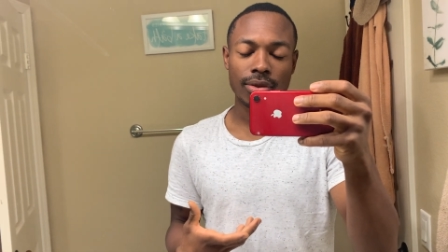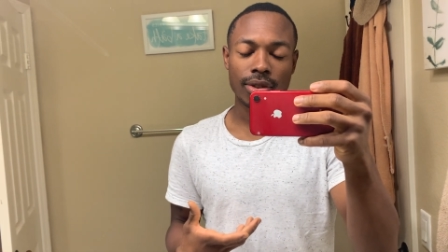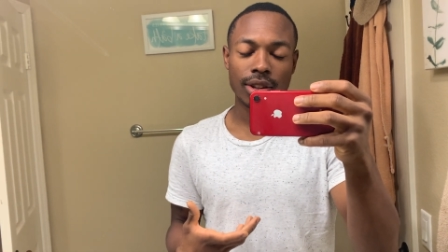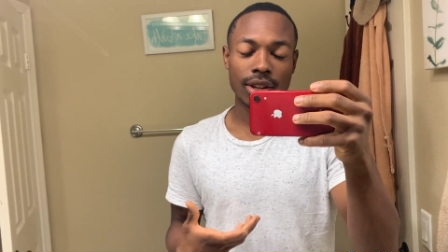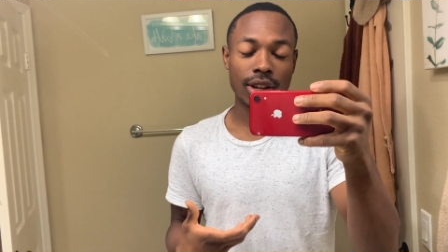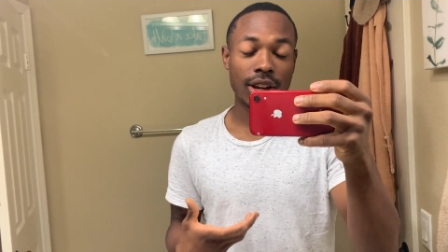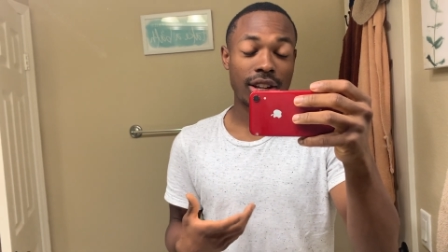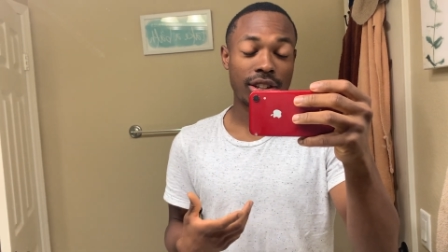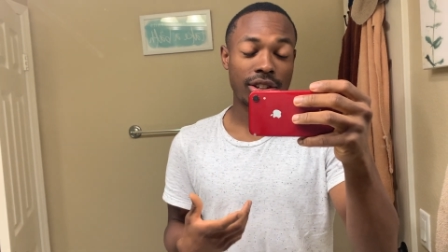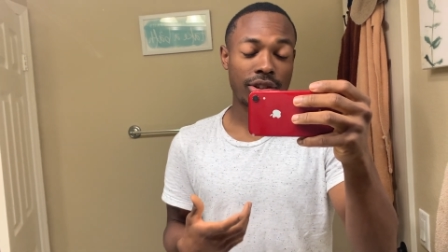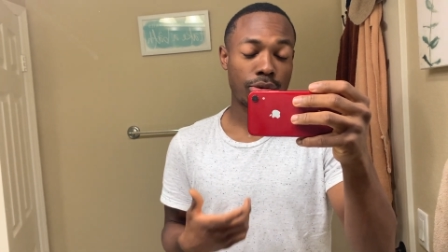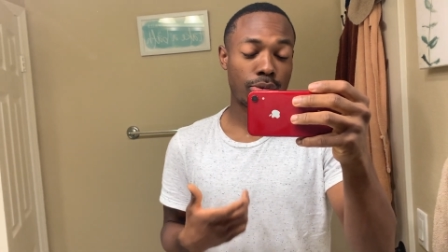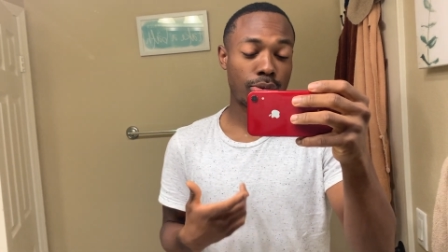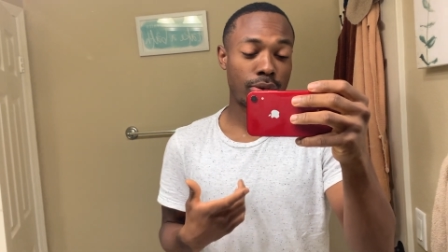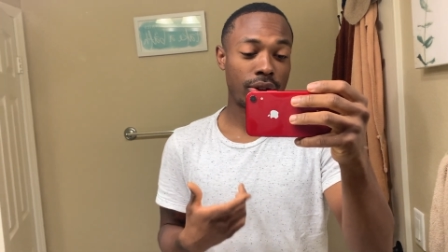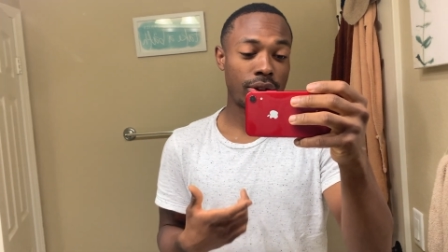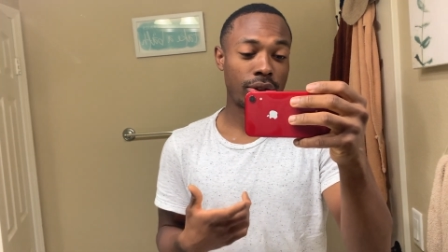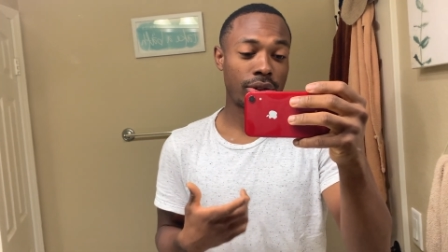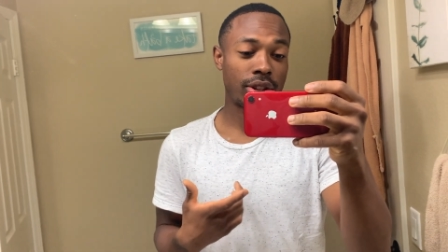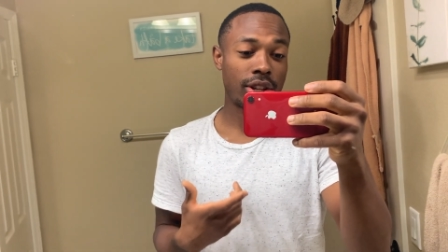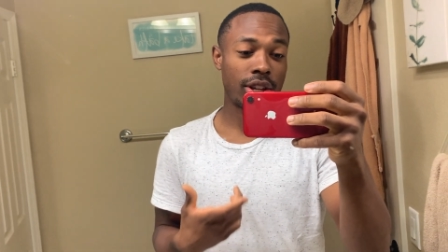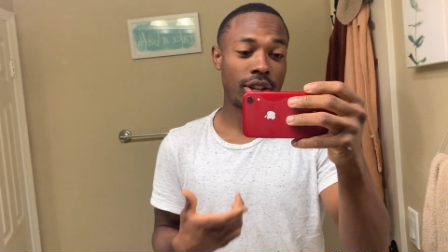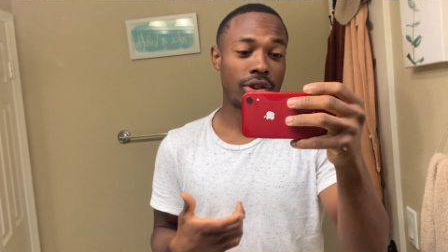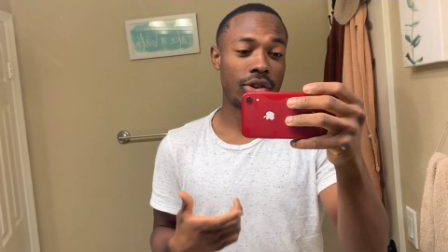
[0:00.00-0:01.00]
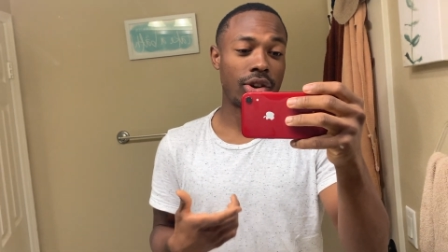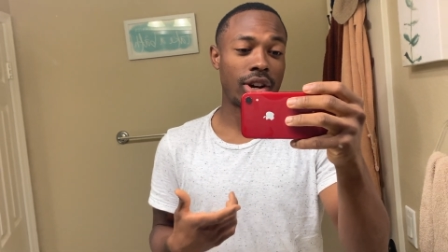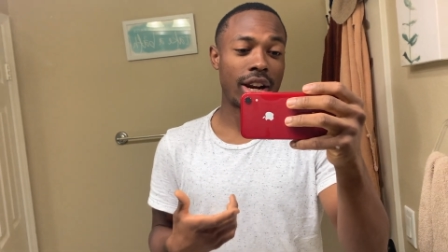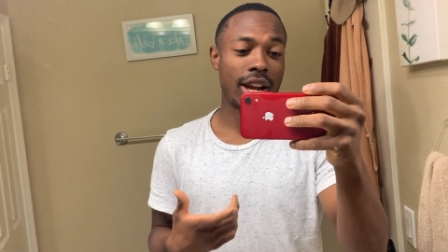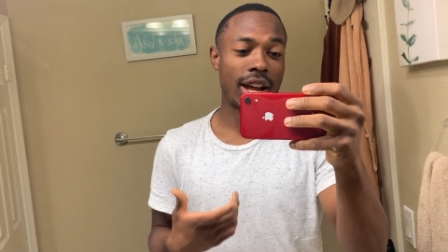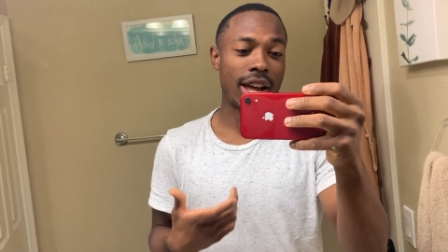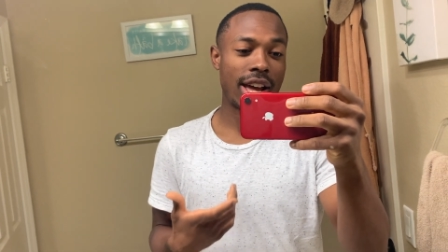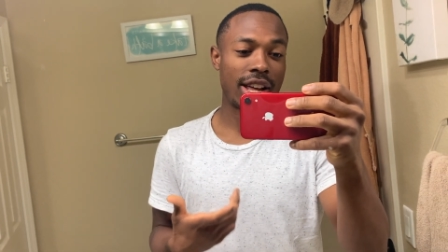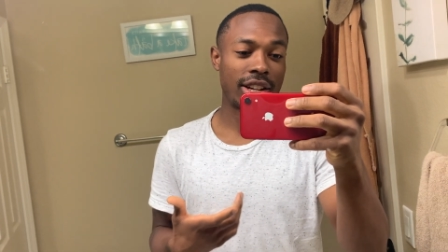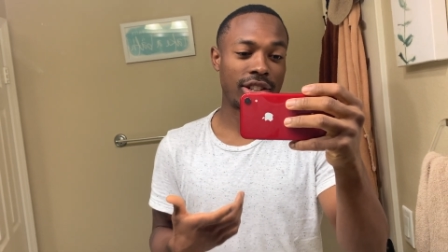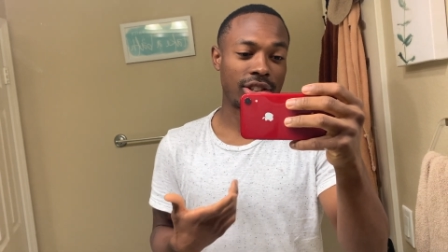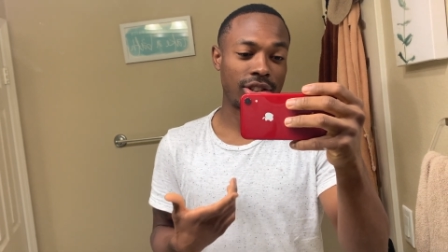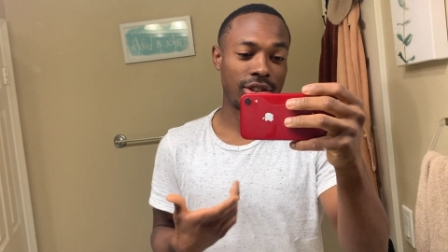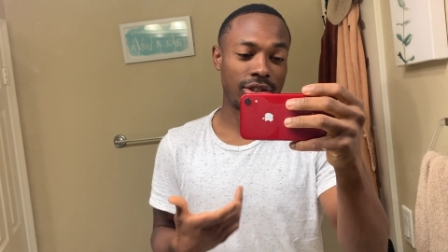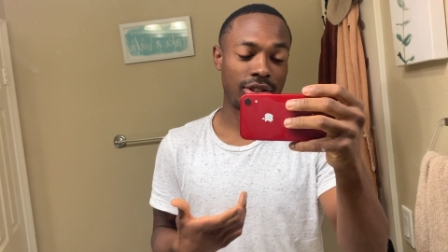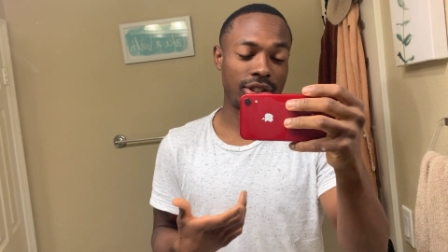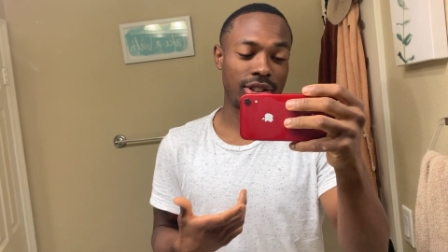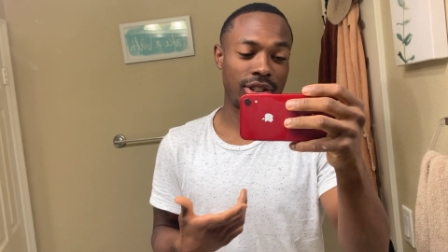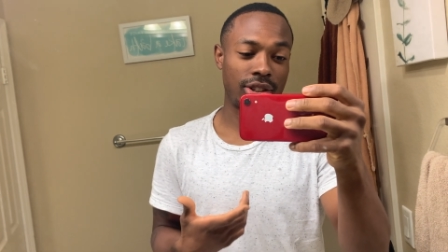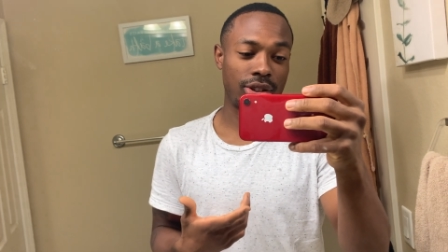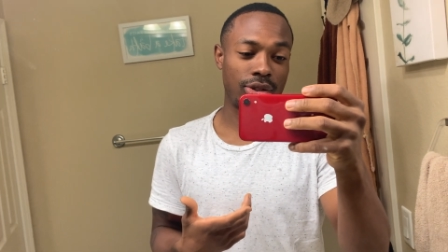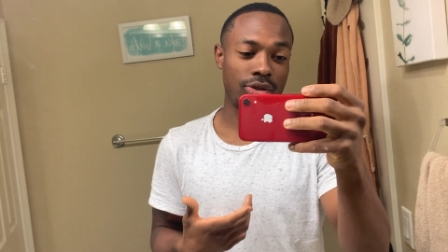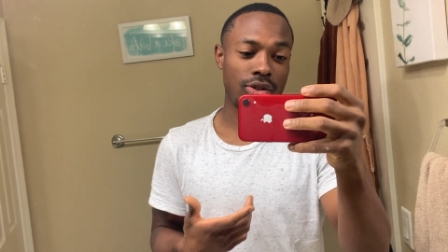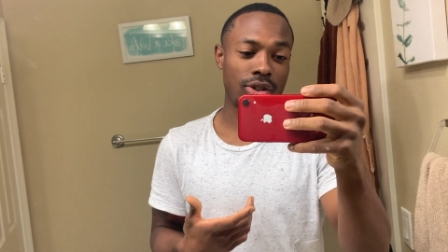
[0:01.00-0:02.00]
That's a real thing you got to ask
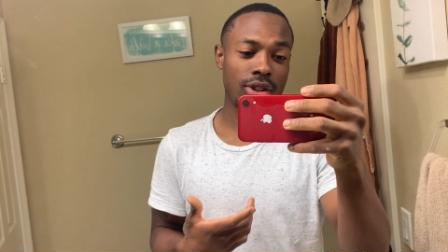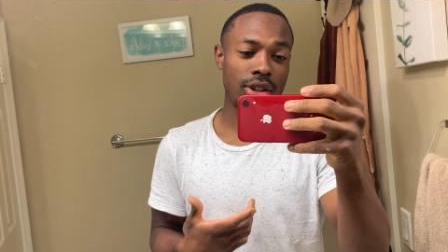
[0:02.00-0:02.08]
yourself